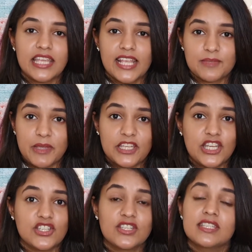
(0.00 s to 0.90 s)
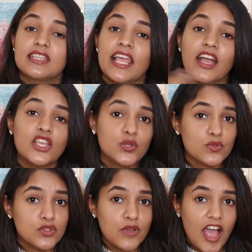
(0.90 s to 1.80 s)
expectations like I
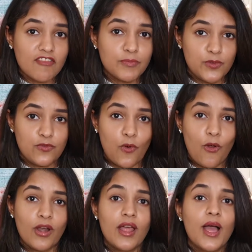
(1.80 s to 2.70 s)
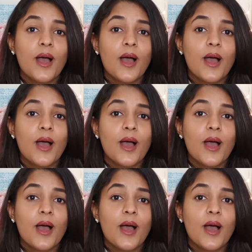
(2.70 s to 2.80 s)
used to have before,